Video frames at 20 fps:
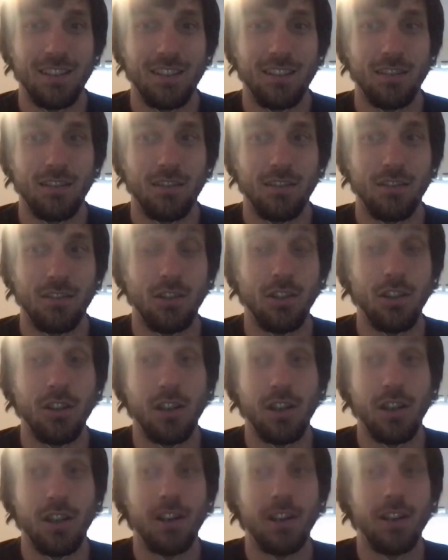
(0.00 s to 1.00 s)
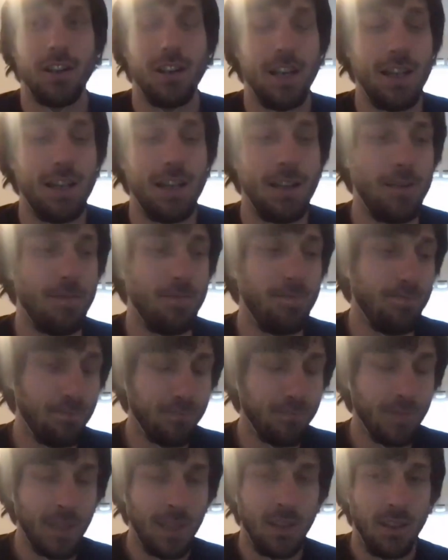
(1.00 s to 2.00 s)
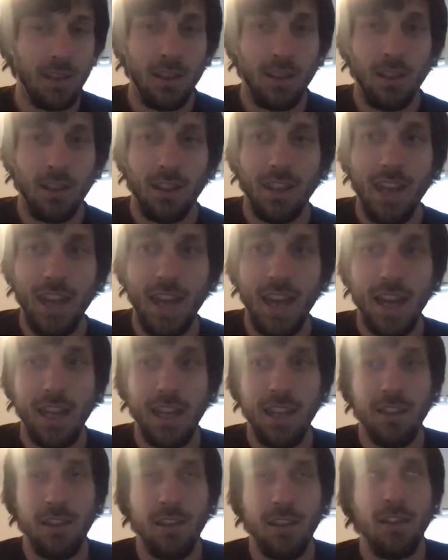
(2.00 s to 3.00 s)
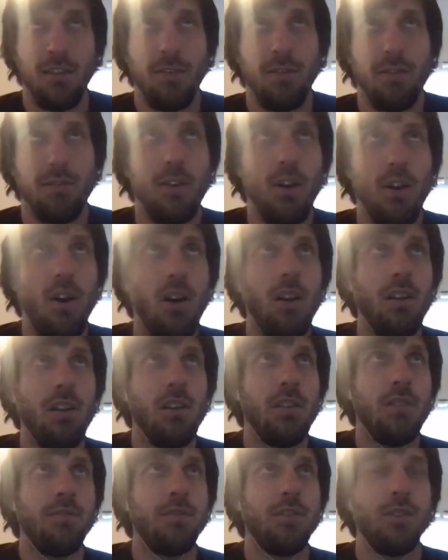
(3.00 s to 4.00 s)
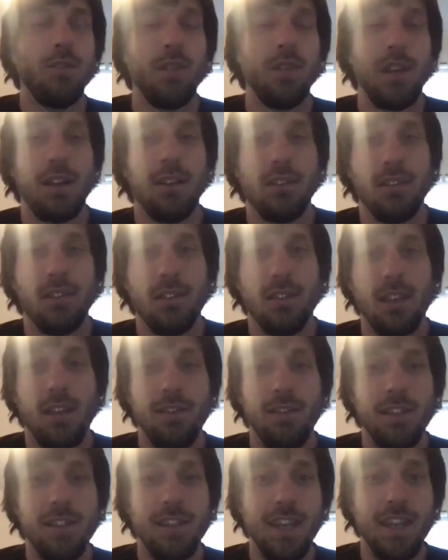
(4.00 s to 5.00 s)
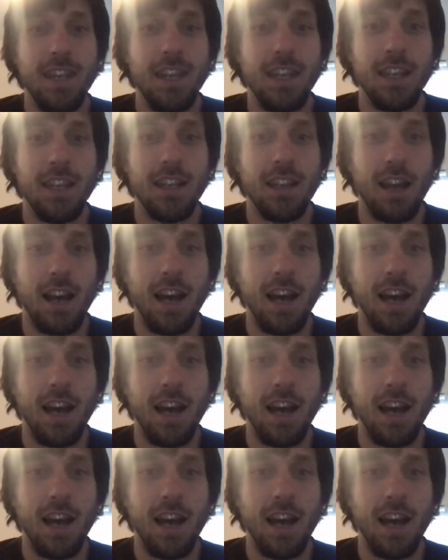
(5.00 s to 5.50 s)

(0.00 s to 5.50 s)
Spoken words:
Sure. Yeah, in the fall of 2017,